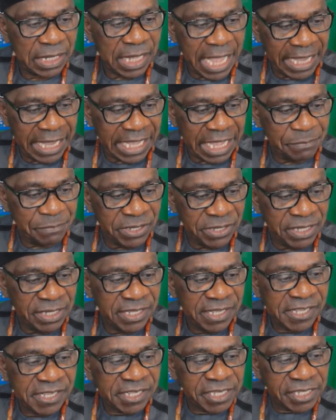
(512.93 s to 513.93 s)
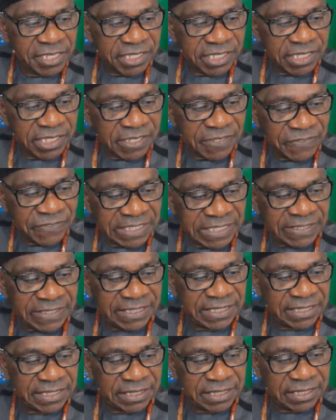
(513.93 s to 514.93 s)
Agabi, is
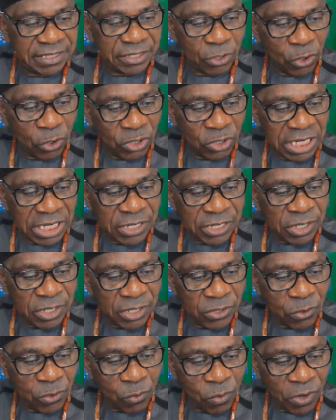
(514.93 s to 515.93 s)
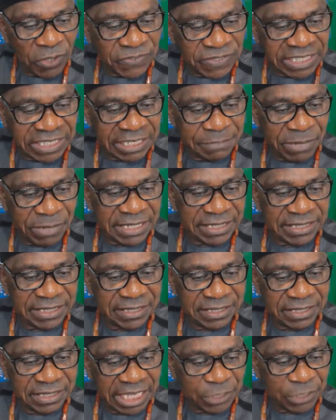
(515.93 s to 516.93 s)
it only one
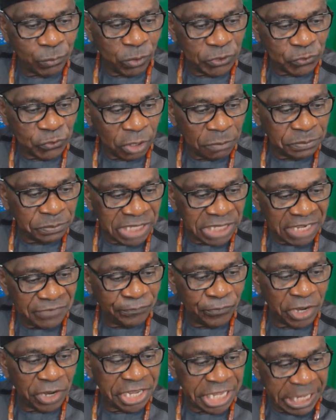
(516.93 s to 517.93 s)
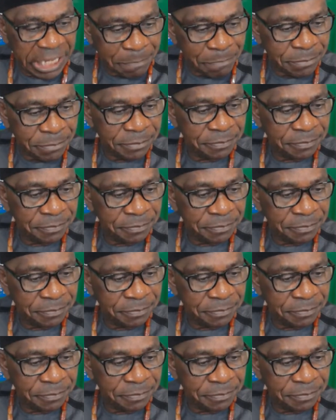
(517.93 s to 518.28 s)
statement that was obtained from him?